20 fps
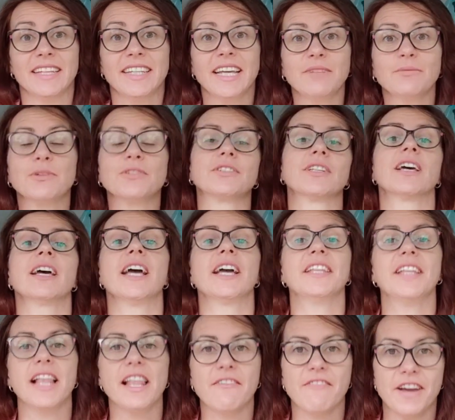That was
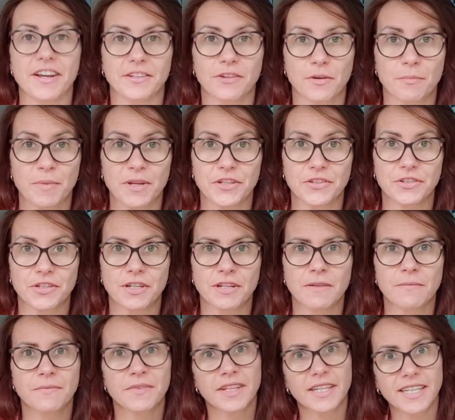an elevator pitch.
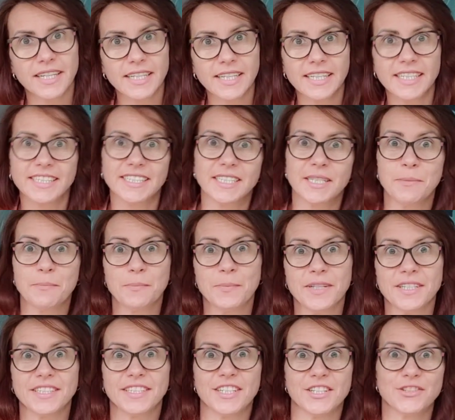Easy
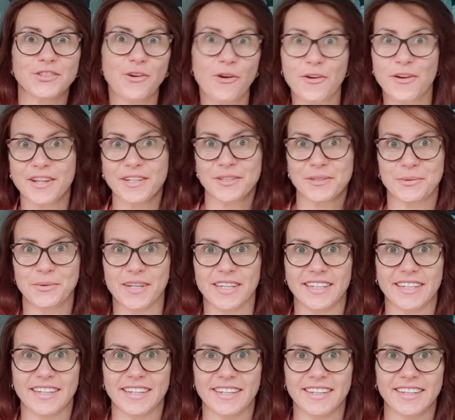peasy, short and
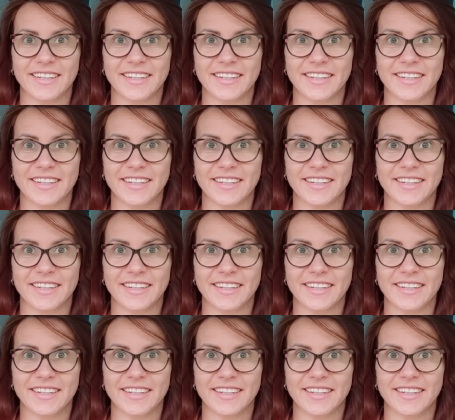sweet.